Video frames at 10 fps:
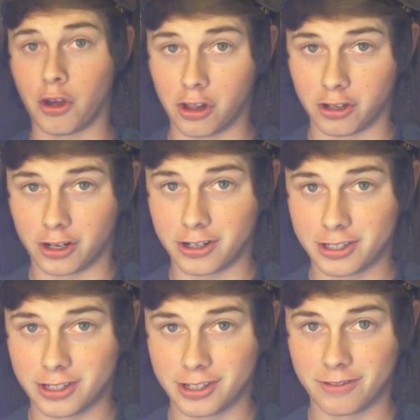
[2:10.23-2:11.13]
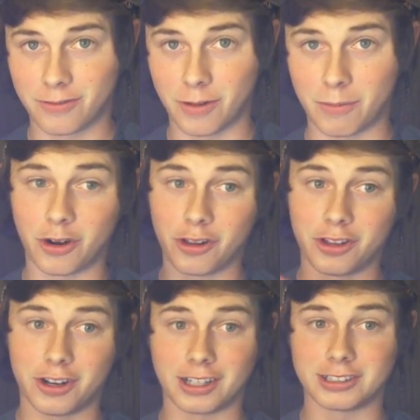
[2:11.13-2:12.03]
alert, from
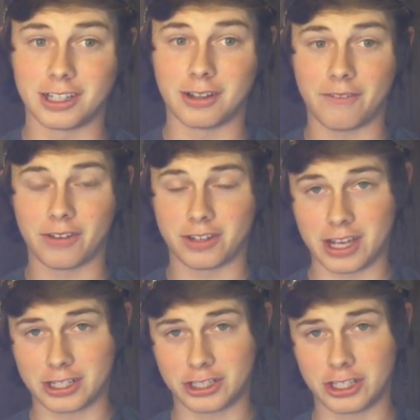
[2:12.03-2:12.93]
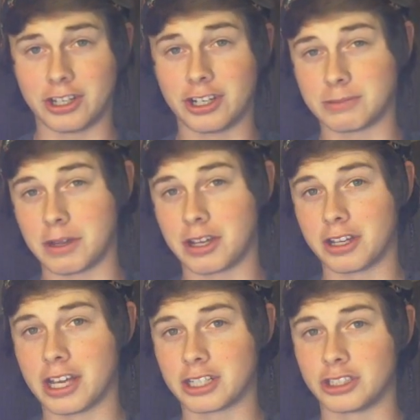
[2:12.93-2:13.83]
earlier I said I have a connection, and here's my
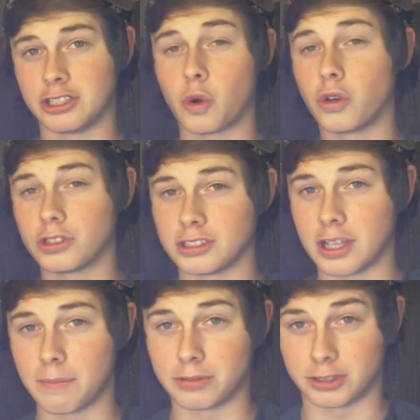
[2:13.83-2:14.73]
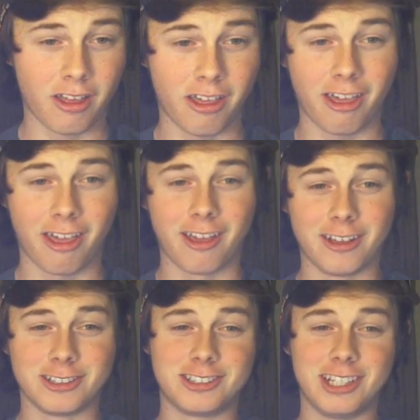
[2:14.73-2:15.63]
connection towards this episode.
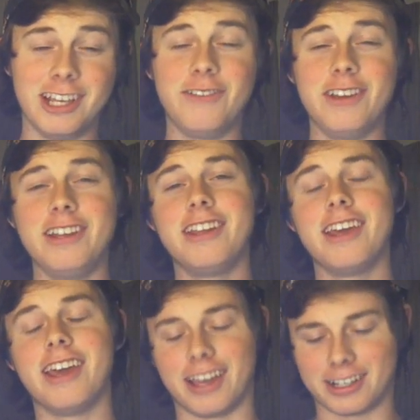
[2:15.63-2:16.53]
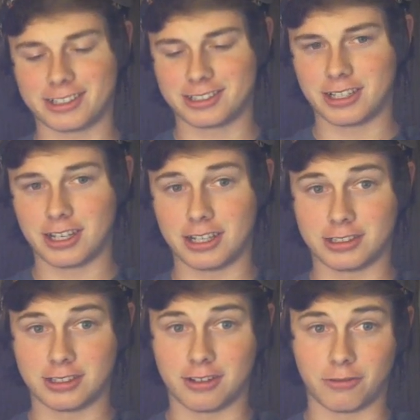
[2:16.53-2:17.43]
Stevie Nicks
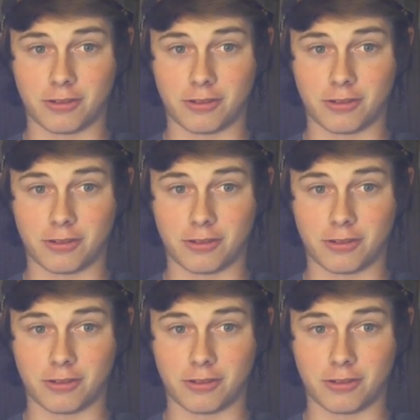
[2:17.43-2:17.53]
is a